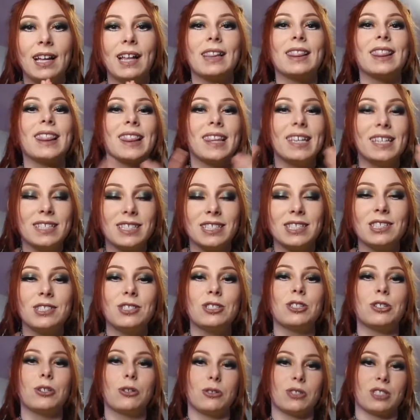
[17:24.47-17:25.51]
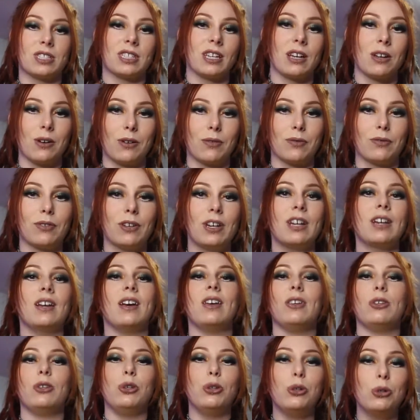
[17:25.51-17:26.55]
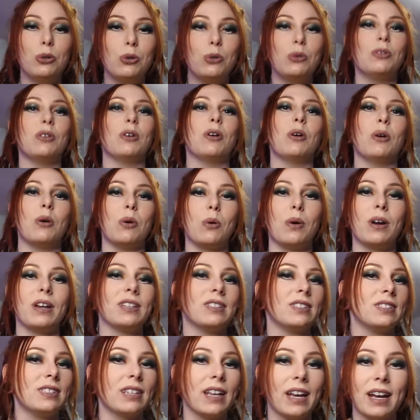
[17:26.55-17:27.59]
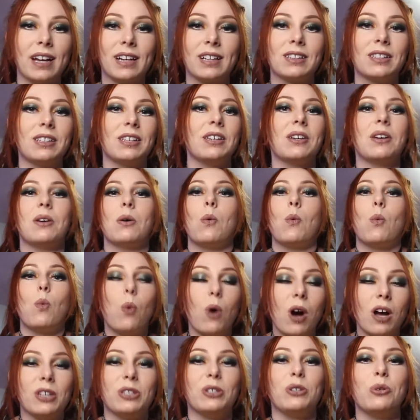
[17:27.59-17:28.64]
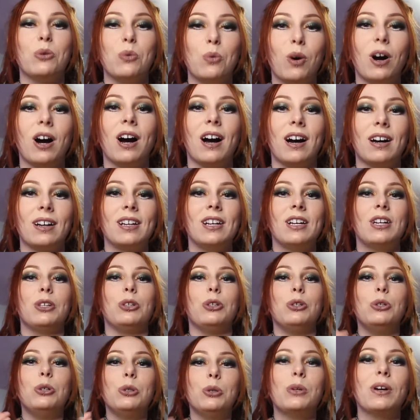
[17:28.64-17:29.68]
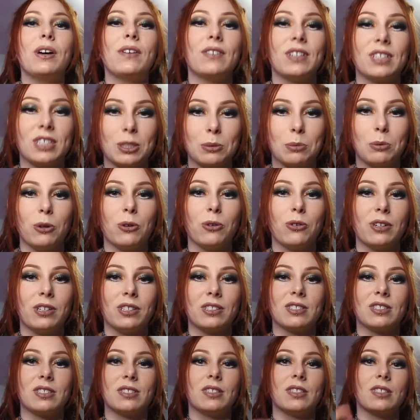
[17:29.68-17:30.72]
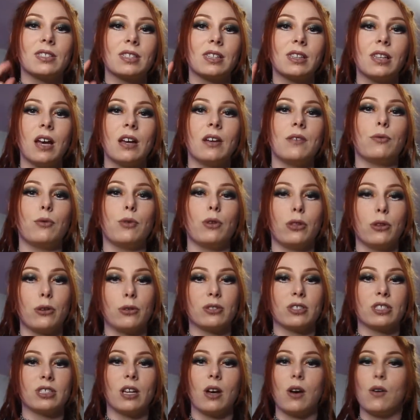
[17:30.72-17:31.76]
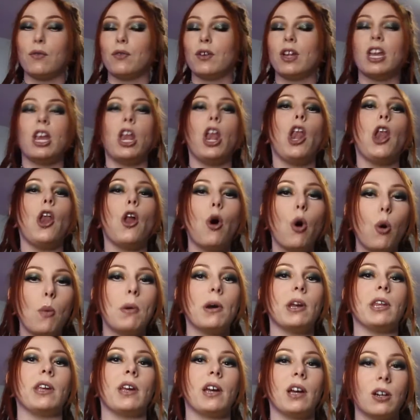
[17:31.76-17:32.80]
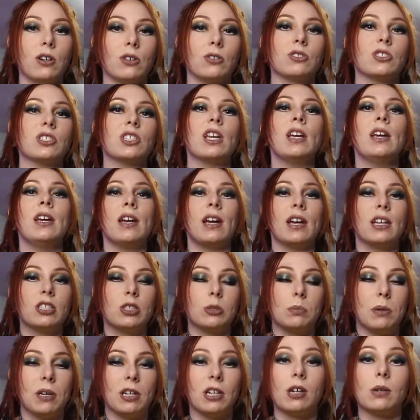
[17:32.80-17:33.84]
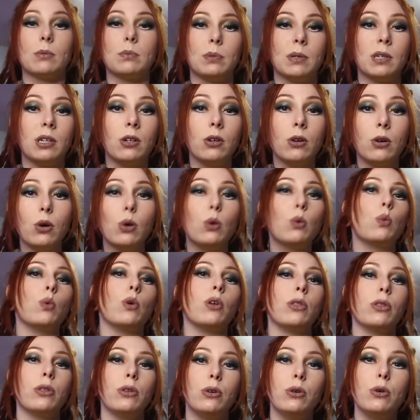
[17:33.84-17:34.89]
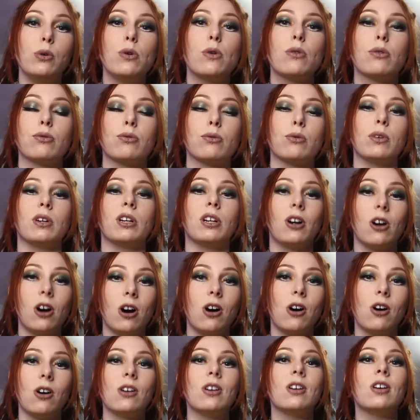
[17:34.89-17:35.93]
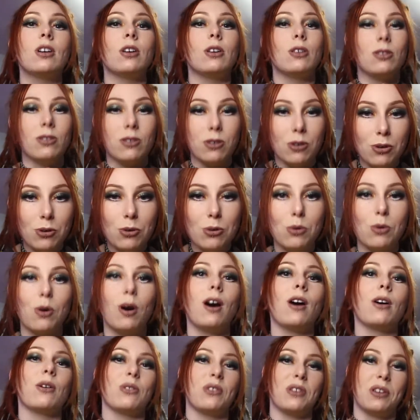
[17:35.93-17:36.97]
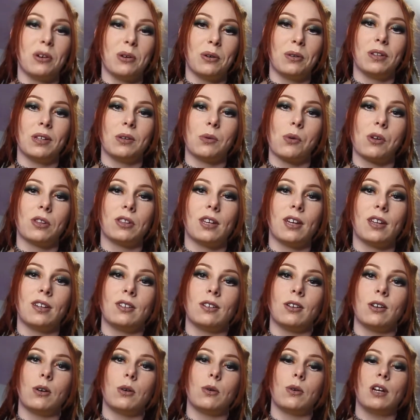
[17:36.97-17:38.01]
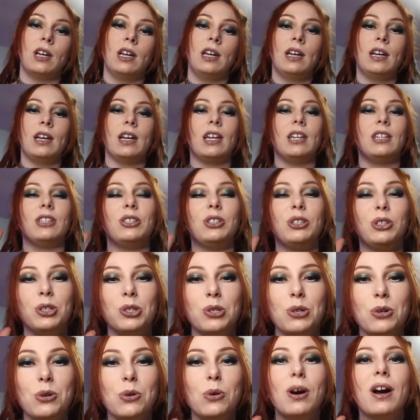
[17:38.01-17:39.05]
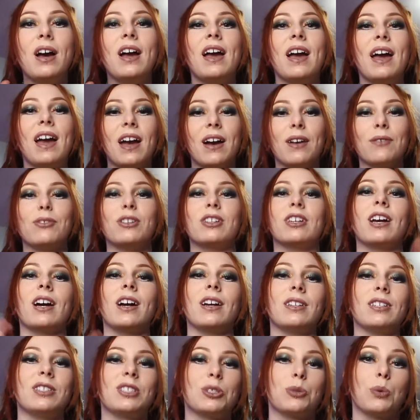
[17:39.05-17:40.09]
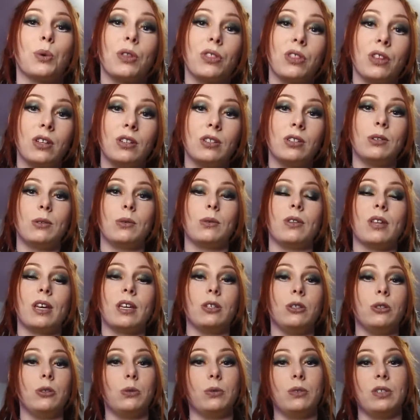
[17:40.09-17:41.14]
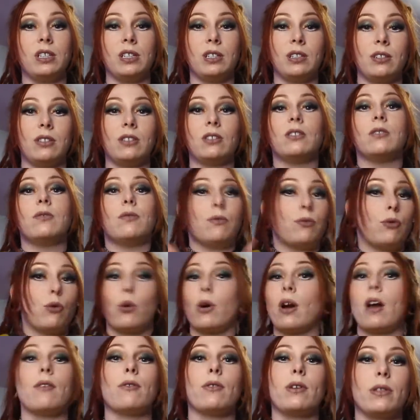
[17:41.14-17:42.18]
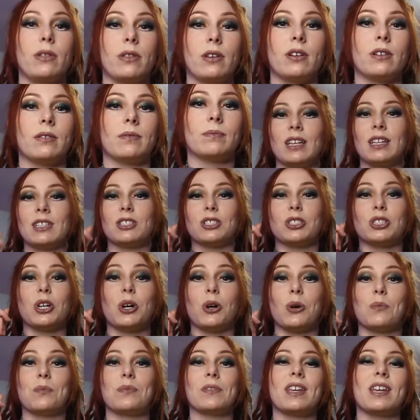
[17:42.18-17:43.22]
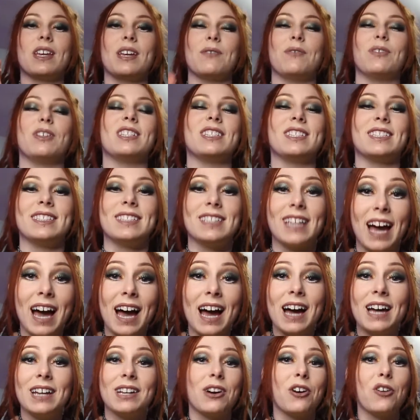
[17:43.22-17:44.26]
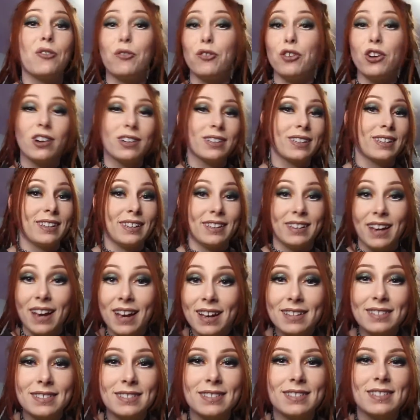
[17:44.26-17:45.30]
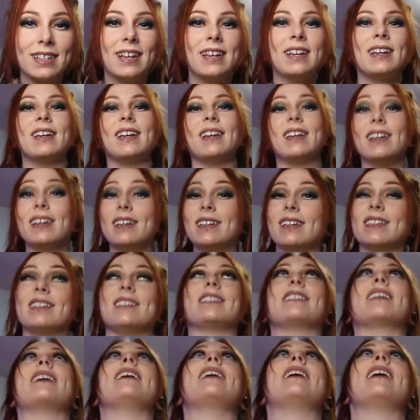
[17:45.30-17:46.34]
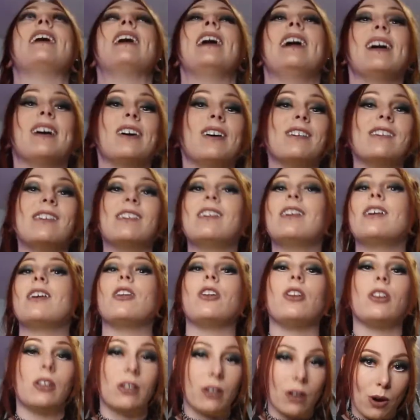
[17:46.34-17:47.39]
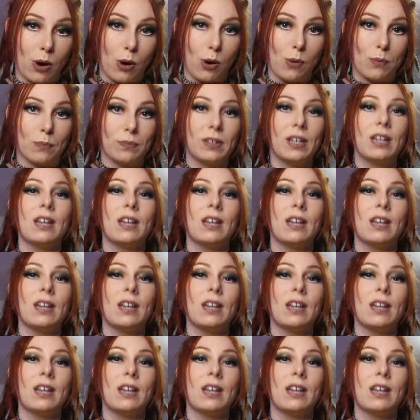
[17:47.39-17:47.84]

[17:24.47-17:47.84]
Listen to yourself. You know exactly what you want. You have experienced this life with yourself, and nobody else has been up here with you through it all. You are the only one that know, and you have the guidance within you that you need for everything. So if it's not a fuck yes, it is a hell no.